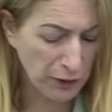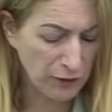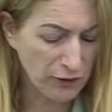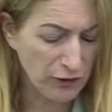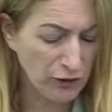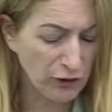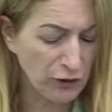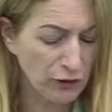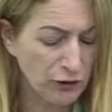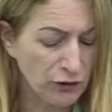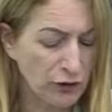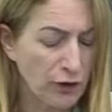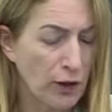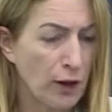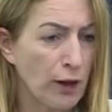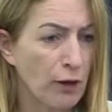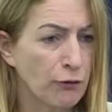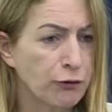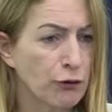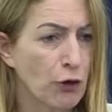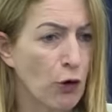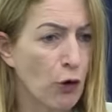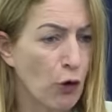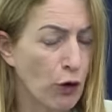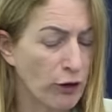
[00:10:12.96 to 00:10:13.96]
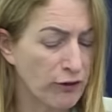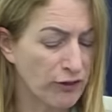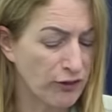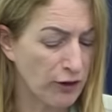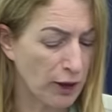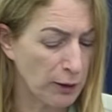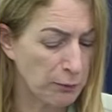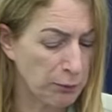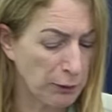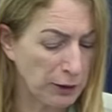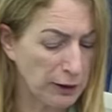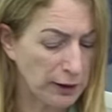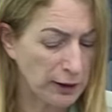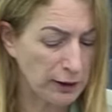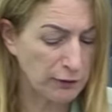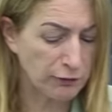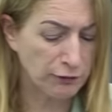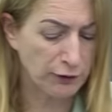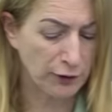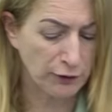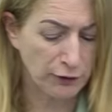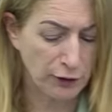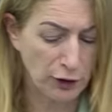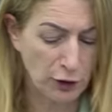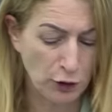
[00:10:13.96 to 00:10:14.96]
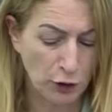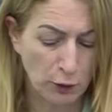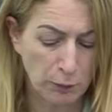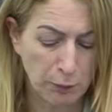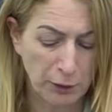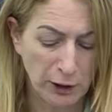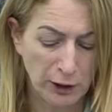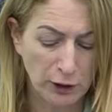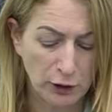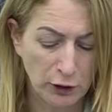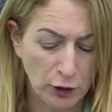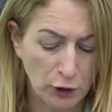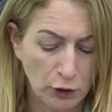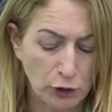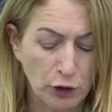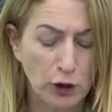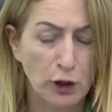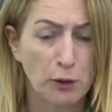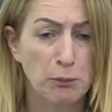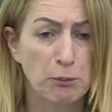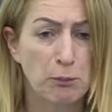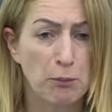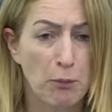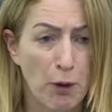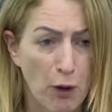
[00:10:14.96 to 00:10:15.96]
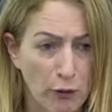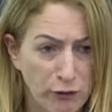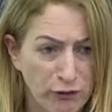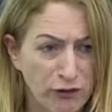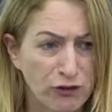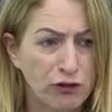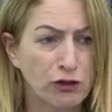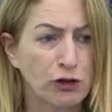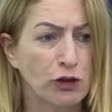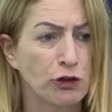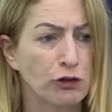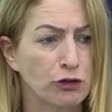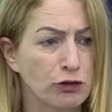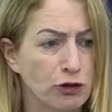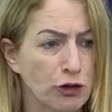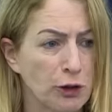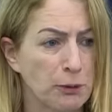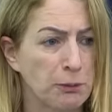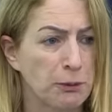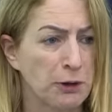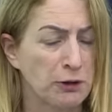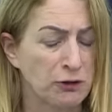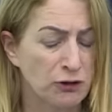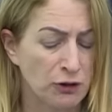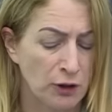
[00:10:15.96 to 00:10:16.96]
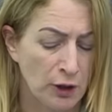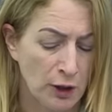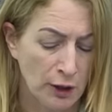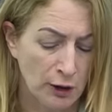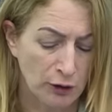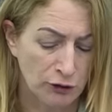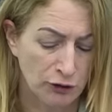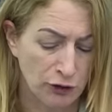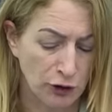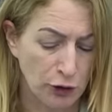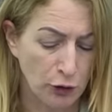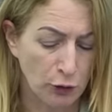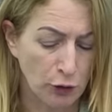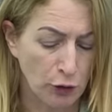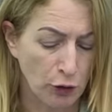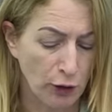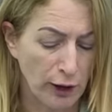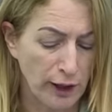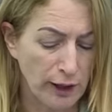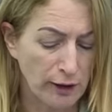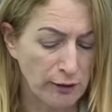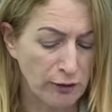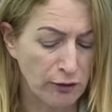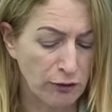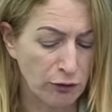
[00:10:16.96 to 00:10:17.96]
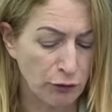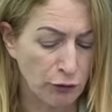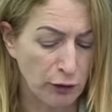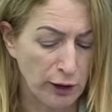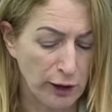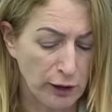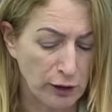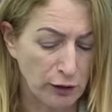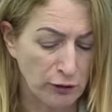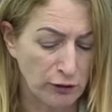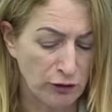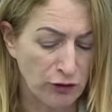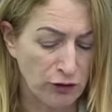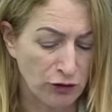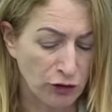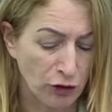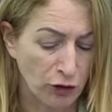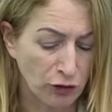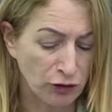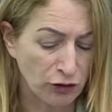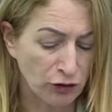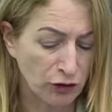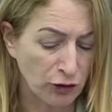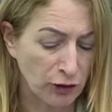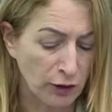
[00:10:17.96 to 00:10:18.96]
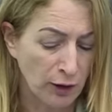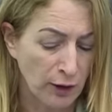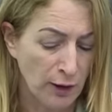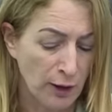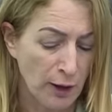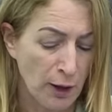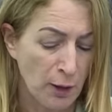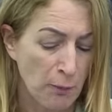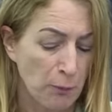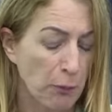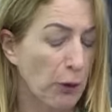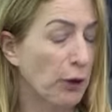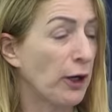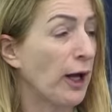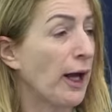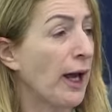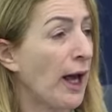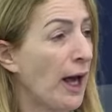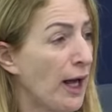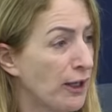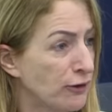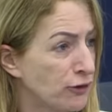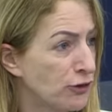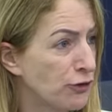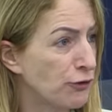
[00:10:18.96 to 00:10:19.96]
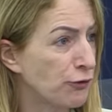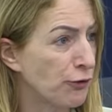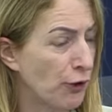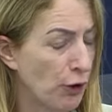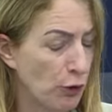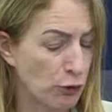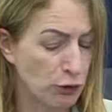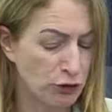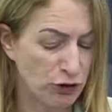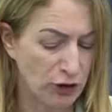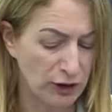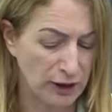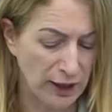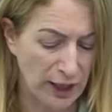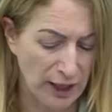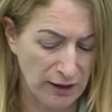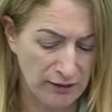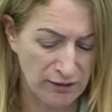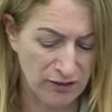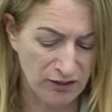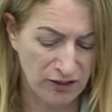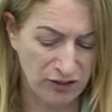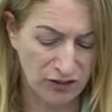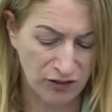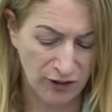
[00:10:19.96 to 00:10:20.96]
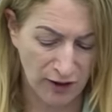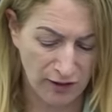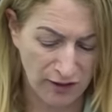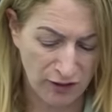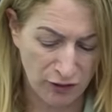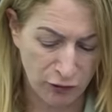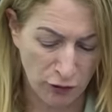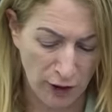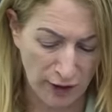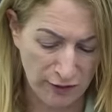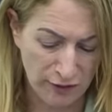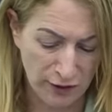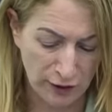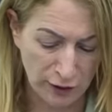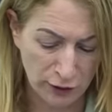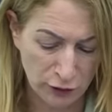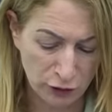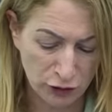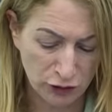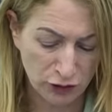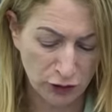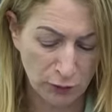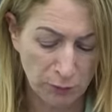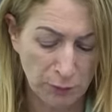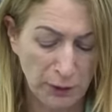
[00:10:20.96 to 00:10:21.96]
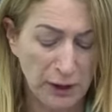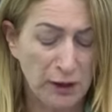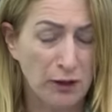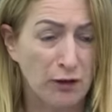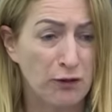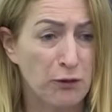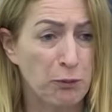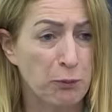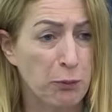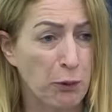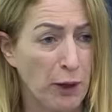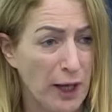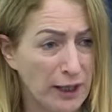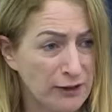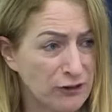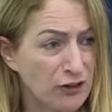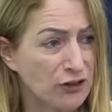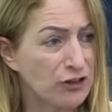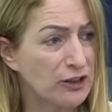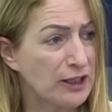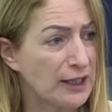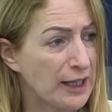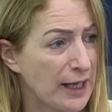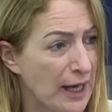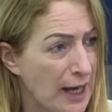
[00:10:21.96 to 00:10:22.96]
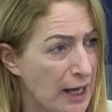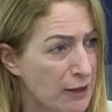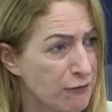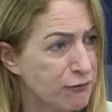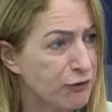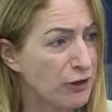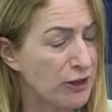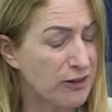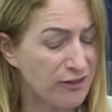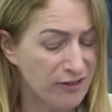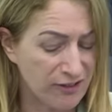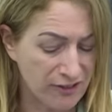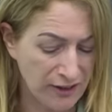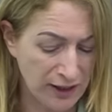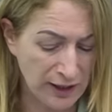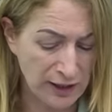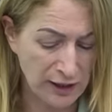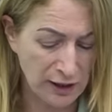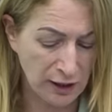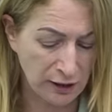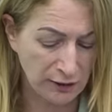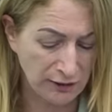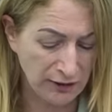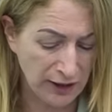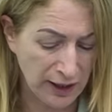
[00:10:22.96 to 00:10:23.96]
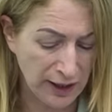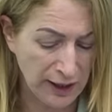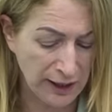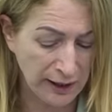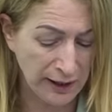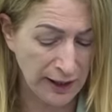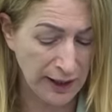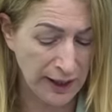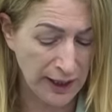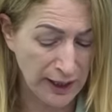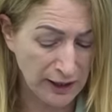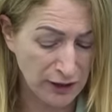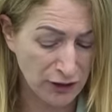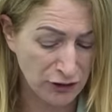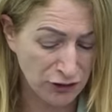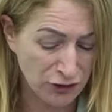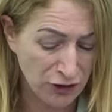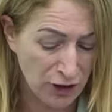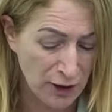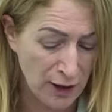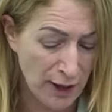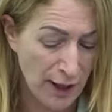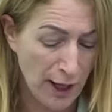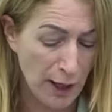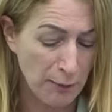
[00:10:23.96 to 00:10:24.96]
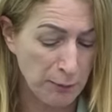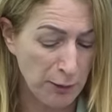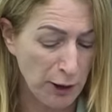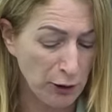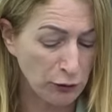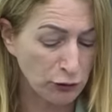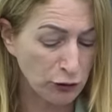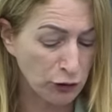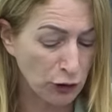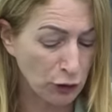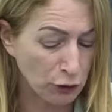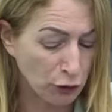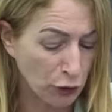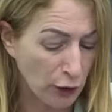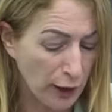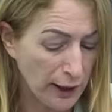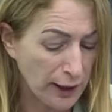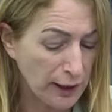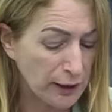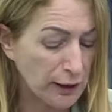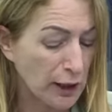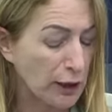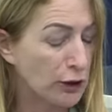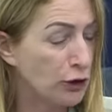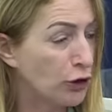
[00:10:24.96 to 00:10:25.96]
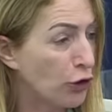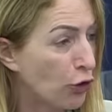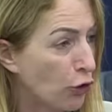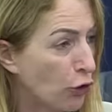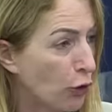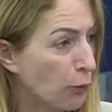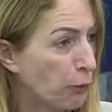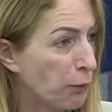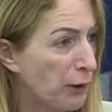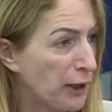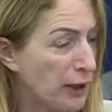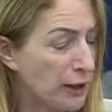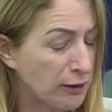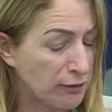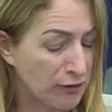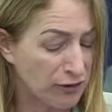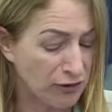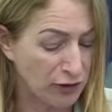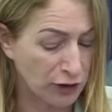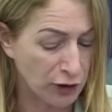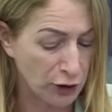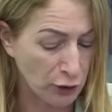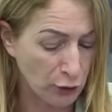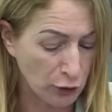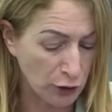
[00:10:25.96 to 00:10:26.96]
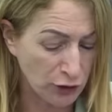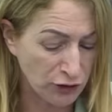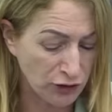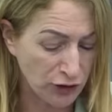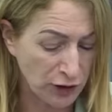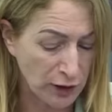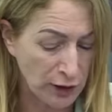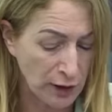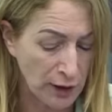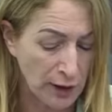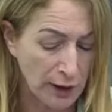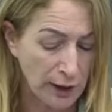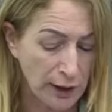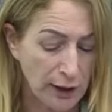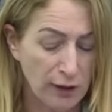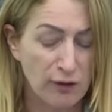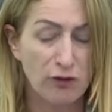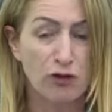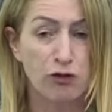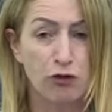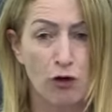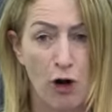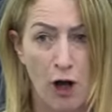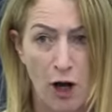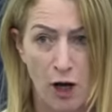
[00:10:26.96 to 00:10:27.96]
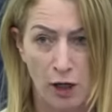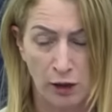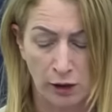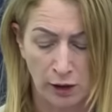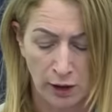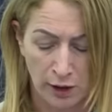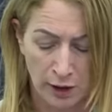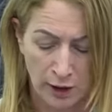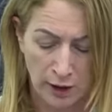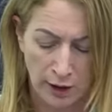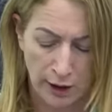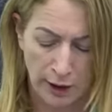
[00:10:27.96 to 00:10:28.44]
President. Of course, I believe that the European Union must contribute to Ukraine's reconstruction, but I had to vote against this resolution because practically every single thing in it about Ukraine and European security is wrong.